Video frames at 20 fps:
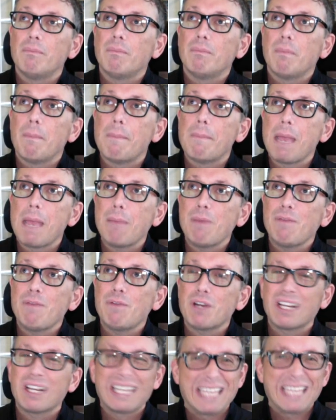maybe if
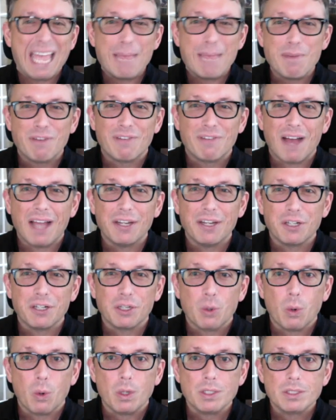you're going to gamify your
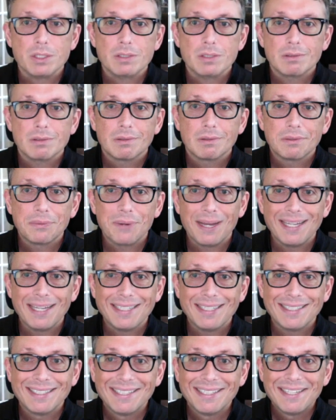course, right?
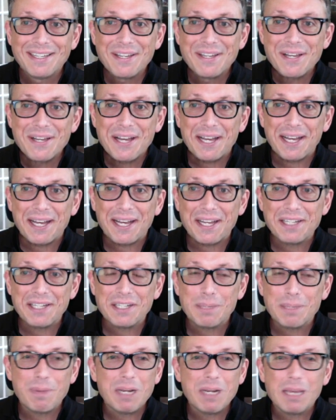
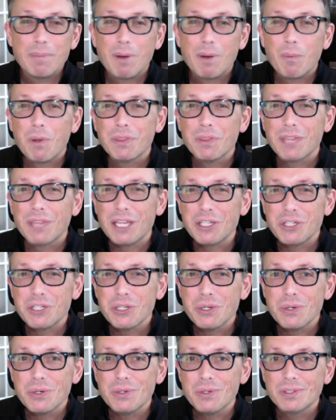Depending upon what they
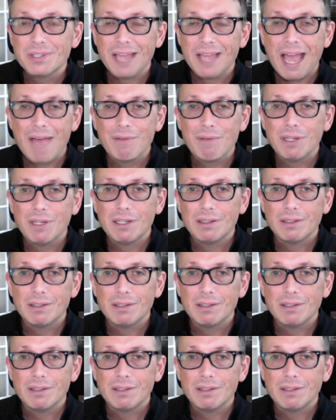choose, have it,